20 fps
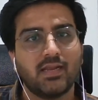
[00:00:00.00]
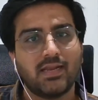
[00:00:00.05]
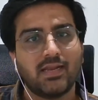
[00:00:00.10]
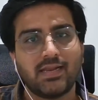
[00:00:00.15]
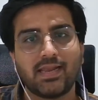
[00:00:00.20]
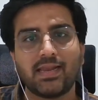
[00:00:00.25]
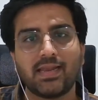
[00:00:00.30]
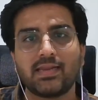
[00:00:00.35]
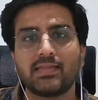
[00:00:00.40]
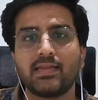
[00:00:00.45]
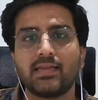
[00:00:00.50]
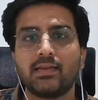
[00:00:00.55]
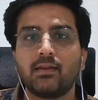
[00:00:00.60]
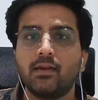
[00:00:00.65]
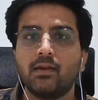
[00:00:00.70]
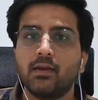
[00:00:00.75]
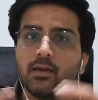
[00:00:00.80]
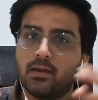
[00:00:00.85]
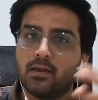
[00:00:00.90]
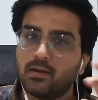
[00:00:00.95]
Like
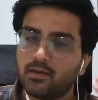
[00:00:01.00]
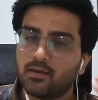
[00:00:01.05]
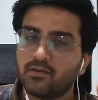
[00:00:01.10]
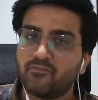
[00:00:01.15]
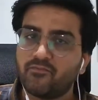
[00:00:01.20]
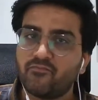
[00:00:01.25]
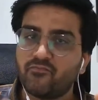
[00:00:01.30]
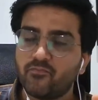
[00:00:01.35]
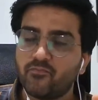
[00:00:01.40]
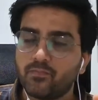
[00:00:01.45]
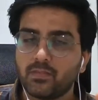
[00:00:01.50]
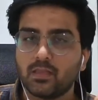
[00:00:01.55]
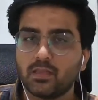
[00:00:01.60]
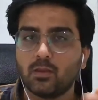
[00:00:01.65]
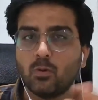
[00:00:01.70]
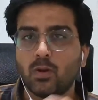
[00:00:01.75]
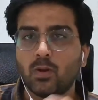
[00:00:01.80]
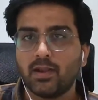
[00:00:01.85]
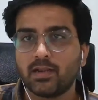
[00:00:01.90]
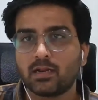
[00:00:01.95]
that, if
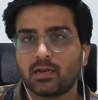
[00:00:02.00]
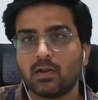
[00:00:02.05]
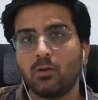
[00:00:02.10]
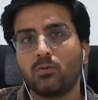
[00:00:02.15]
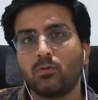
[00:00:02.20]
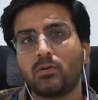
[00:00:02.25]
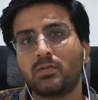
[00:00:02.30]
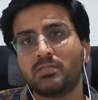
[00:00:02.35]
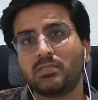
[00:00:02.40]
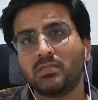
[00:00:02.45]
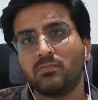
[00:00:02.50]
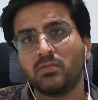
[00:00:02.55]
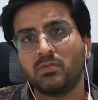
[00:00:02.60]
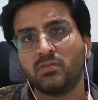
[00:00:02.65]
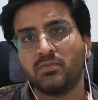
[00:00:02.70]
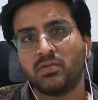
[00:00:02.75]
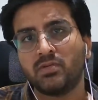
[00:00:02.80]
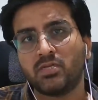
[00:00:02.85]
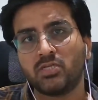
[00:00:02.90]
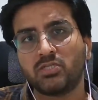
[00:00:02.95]
you encounter some
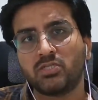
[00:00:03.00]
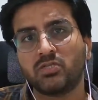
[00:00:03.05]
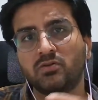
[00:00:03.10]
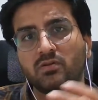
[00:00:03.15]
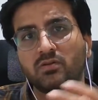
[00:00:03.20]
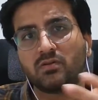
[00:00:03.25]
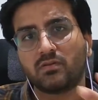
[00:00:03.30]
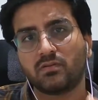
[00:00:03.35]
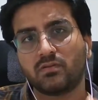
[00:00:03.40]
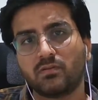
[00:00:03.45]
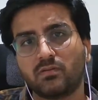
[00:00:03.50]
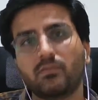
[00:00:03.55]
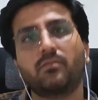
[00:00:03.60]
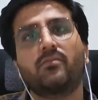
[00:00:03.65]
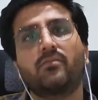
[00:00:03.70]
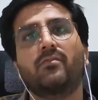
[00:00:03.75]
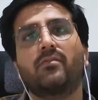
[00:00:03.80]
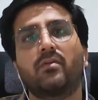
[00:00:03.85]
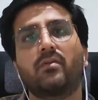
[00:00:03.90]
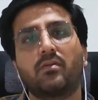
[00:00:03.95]
limitation
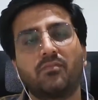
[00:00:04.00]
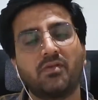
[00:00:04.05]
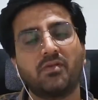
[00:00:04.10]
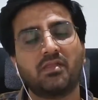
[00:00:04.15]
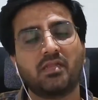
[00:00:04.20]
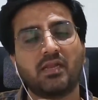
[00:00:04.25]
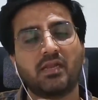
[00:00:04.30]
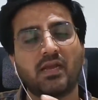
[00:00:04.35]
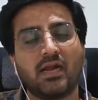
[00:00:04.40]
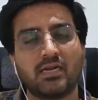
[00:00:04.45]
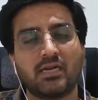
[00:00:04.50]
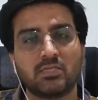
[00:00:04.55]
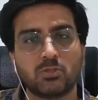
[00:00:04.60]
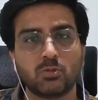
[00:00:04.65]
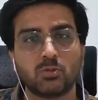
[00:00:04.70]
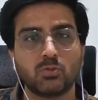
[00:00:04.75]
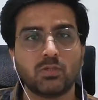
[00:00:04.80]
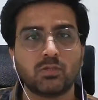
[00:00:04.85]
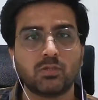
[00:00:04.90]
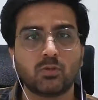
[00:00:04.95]
with regards
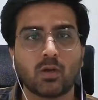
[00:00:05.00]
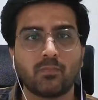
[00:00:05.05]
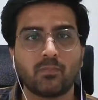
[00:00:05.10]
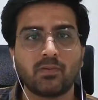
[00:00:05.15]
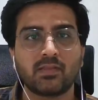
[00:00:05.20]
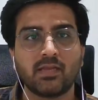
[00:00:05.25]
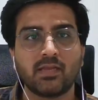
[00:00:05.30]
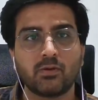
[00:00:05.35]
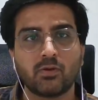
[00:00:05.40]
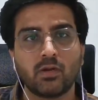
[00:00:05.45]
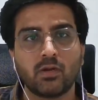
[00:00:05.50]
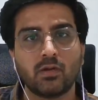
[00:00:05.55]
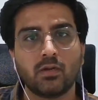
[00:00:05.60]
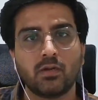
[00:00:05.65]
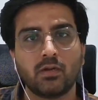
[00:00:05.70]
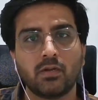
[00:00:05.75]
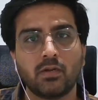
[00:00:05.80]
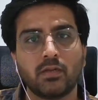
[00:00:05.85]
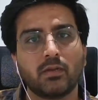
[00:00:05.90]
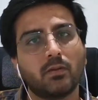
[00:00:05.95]
to the topic that you are
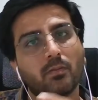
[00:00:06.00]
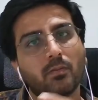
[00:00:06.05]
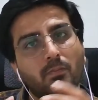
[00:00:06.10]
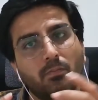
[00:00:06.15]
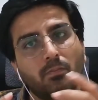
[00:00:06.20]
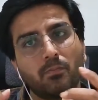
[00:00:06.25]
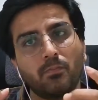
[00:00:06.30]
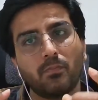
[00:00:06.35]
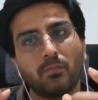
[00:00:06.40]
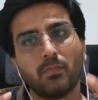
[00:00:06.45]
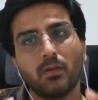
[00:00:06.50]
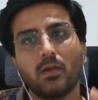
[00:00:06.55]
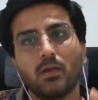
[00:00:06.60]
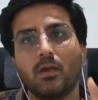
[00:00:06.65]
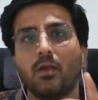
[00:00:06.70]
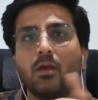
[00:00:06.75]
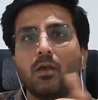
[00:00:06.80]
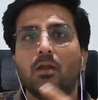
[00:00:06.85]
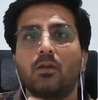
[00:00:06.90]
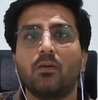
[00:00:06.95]
learning,
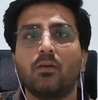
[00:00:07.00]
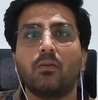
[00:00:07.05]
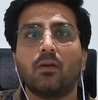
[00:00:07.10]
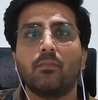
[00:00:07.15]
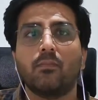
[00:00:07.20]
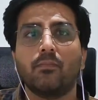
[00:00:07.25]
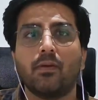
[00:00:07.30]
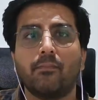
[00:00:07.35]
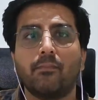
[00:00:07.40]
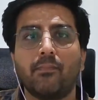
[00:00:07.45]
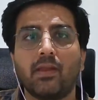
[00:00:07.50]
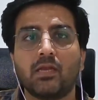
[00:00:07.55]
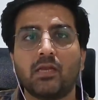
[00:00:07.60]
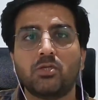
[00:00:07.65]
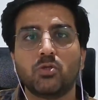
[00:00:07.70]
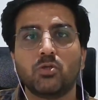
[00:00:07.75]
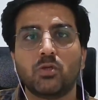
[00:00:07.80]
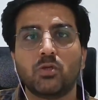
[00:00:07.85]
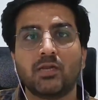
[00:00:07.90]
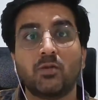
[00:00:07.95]
make
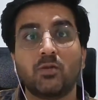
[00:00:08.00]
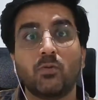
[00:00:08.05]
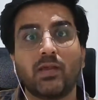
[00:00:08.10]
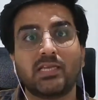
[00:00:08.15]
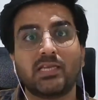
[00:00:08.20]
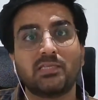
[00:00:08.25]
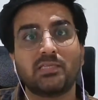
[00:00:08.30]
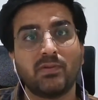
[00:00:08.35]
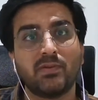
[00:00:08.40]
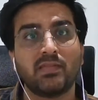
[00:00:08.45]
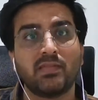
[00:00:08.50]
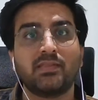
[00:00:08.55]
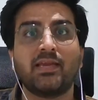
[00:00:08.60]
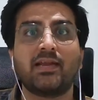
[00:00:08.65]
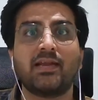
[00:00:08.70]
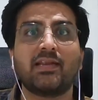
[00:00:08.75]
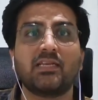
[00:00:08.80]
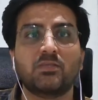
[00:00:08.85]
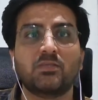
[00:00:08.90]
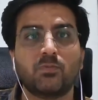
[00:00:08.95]
sure that you explain that
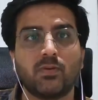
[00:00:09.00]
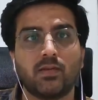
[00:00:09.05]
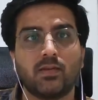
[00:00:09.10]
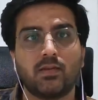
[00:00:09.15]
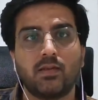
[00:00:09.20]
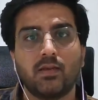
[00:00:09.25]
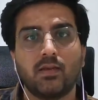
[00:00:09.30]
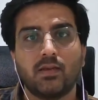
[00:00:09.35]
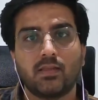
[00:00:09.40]
as well.